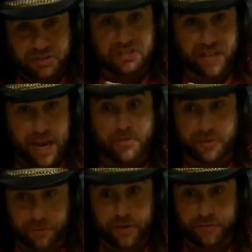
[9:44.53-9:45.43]
the damage,
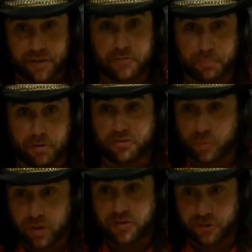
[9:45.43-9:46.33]
if this person
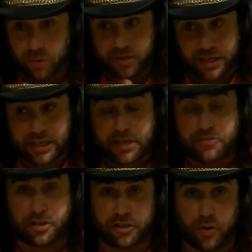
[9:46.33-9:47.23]
wanted to do it, they can
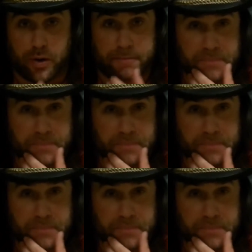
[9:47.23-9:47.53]
easily do it.